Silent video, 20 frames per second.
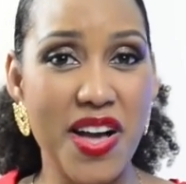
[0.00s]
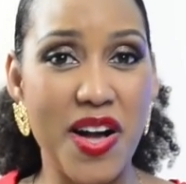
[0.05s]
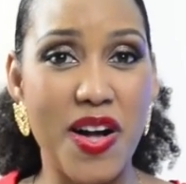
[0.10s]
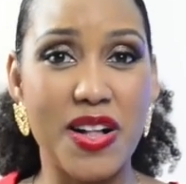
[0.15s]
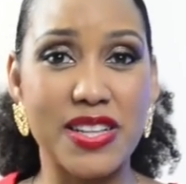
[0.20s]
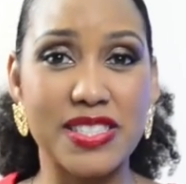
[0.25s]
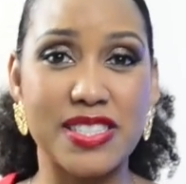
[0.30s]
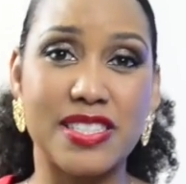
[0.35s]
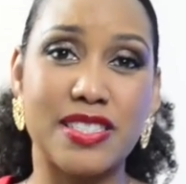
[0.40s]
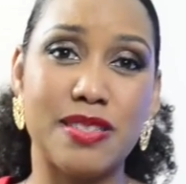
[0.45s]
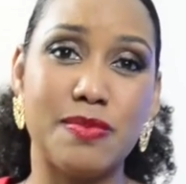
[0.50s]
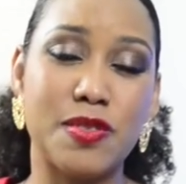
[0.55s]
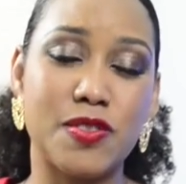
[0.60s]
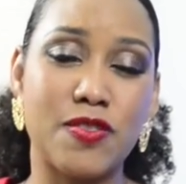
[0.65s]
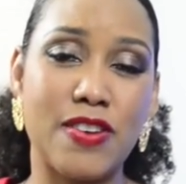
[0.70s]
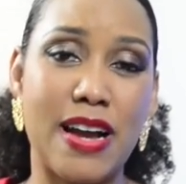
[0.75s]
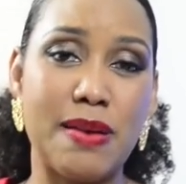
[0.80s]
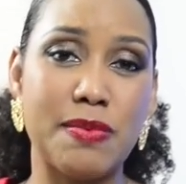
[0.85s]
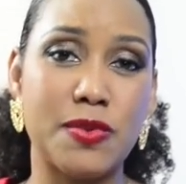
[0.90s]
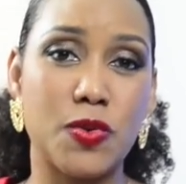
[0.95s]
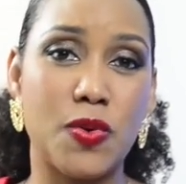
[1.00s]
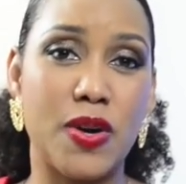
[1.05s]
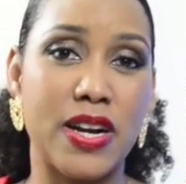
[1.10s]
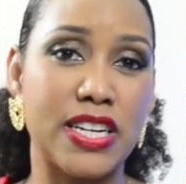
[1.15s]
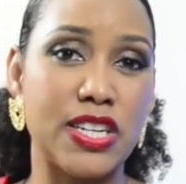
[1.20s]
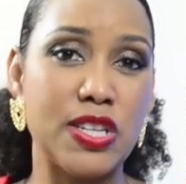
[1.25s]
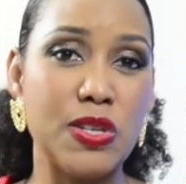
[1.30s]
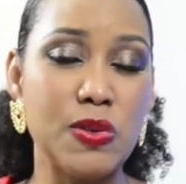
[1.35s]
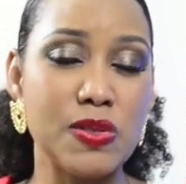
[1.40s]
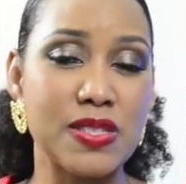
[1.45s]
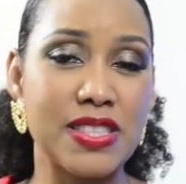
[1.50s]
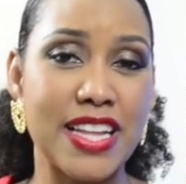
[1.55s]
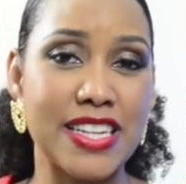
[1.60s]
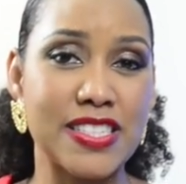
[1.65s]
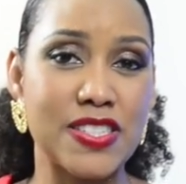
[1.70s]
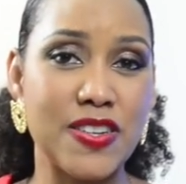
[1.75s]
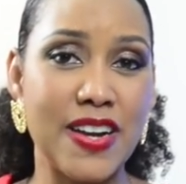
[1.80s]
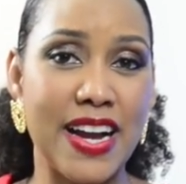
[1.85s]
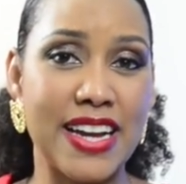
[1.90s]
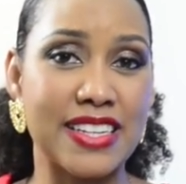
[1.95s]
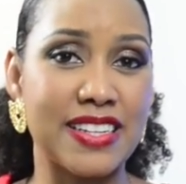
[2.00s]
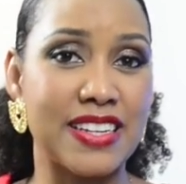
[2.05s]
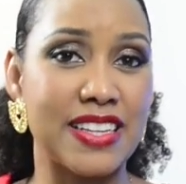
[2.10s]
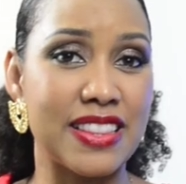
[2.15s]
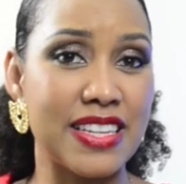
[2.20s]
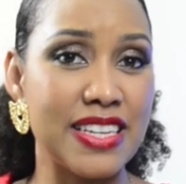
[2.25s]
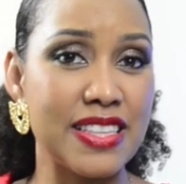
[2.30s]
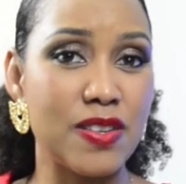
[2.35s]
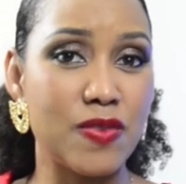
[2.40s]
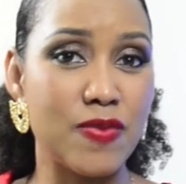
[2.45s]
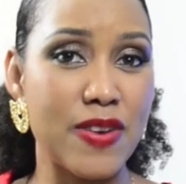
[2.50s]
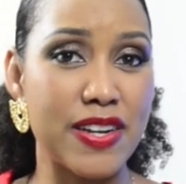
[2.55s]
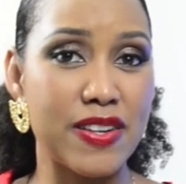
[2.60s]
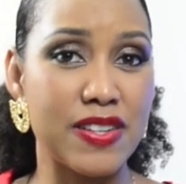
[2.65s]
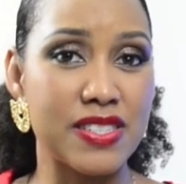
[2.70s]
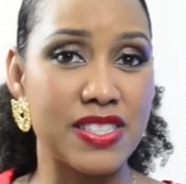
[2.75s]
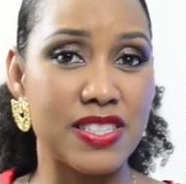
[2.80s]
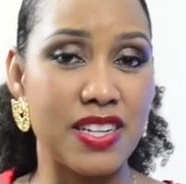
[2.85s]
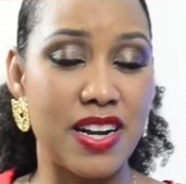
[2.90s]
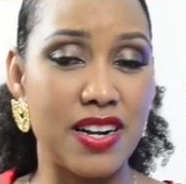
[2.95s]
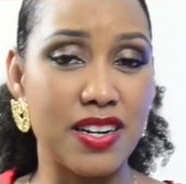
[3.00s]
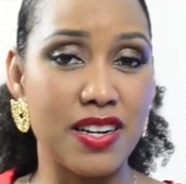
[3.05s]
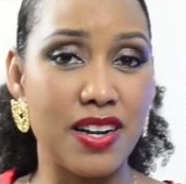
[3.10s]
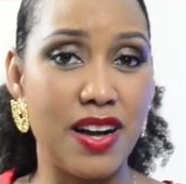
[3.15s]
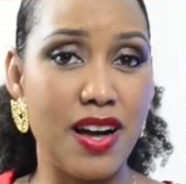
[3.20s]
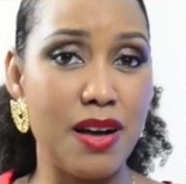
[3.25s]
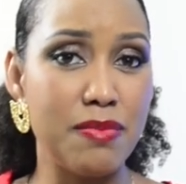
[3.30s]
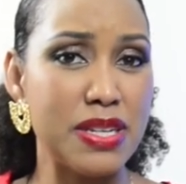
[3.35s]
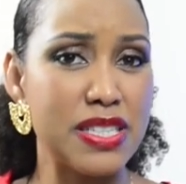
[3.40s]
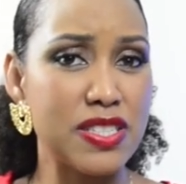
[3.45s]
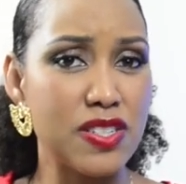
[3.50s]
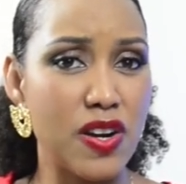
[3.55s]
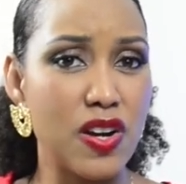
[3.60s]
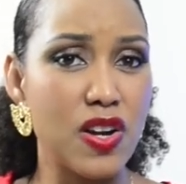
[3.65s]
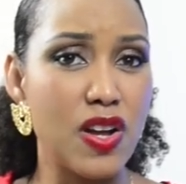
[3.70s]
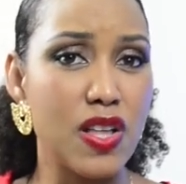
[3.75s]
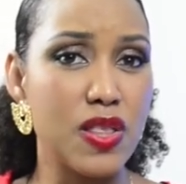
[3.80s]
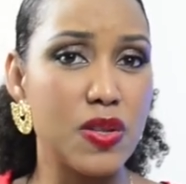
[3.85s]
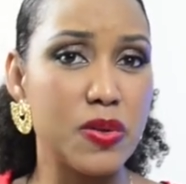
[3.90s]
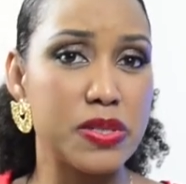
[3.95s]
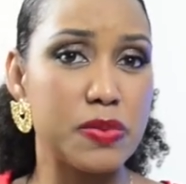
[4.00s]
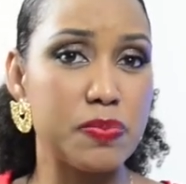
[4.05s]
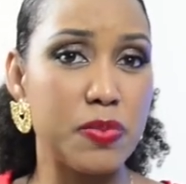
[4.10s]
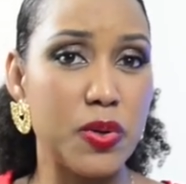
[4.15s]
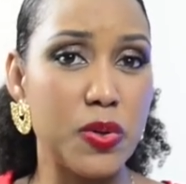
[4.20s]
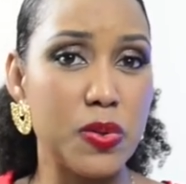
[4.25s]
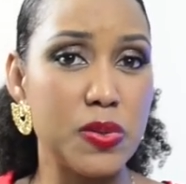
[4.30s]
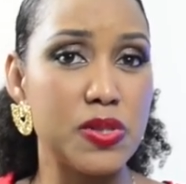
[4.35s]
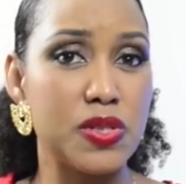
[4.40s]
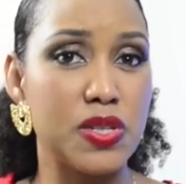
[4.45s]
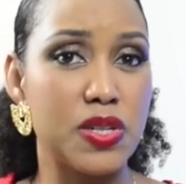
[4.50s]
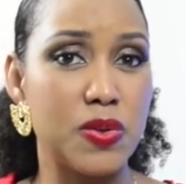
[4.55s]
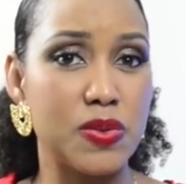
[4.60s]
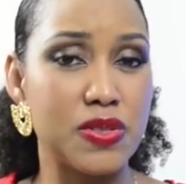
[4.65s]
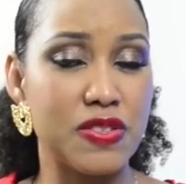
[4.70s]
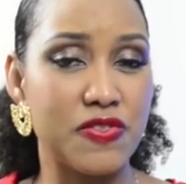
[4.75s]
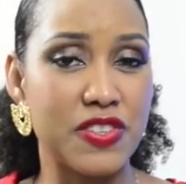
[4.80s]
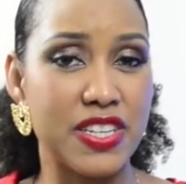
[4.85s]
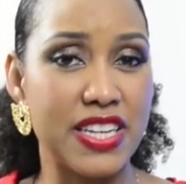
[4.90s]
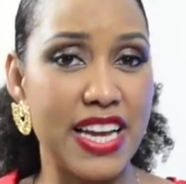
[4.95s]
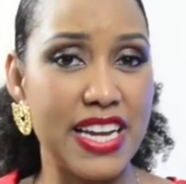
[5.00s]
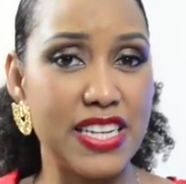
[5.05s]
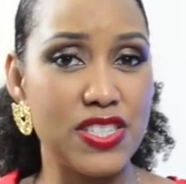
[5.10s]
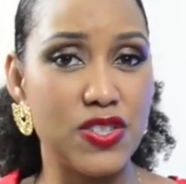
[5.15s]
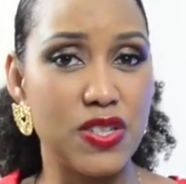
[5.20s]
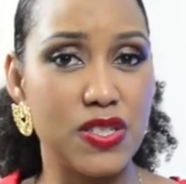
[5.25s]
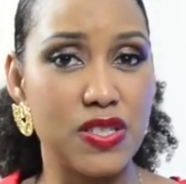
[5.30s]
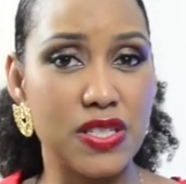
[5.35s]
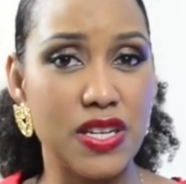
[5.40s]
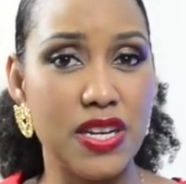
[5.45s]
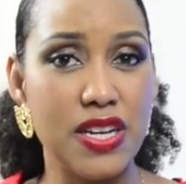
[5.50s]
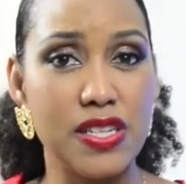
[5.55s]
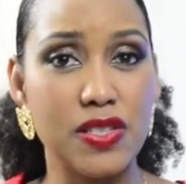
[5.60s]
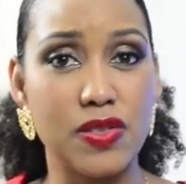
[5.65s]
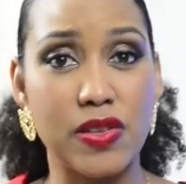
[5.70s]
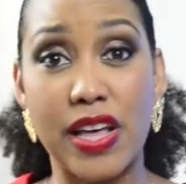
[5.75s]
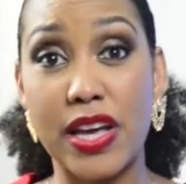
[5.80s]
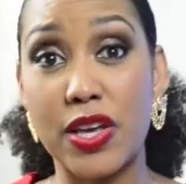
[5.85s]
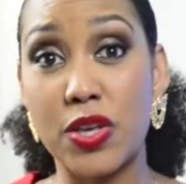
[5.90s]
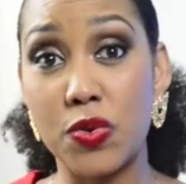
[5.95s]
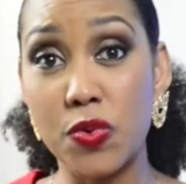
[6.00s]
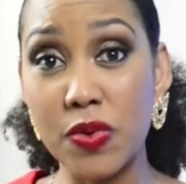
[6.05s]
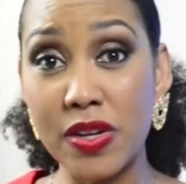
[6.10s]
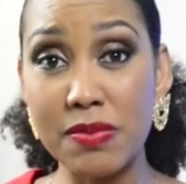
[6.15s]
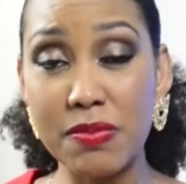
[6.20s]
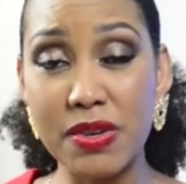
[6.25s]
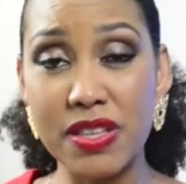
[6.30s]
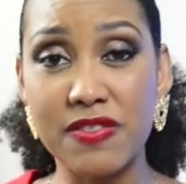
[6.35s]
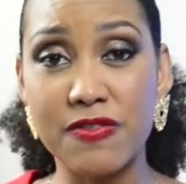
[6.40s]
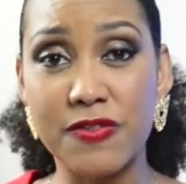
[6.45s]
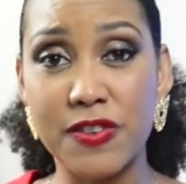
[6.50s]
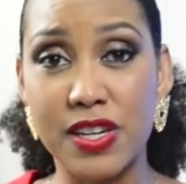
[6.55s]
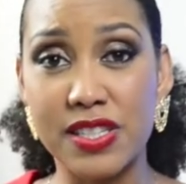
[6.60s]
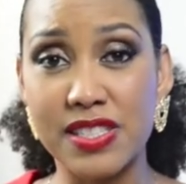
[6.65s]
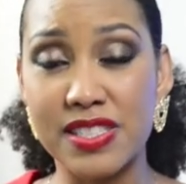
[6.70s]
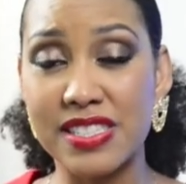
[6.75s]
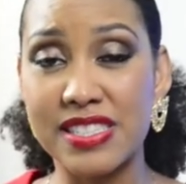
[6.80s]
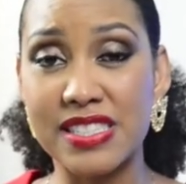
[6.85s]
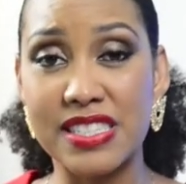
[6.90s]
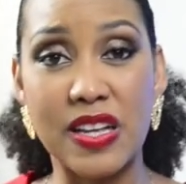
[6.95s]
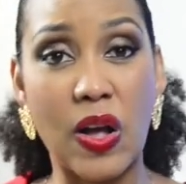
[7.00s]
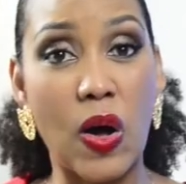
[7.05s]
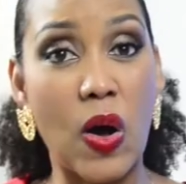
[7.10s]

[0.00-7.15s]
Also, subscribe to our newsletter at kalilahreynolds.com and turn on those post notifications so that you can be the first to see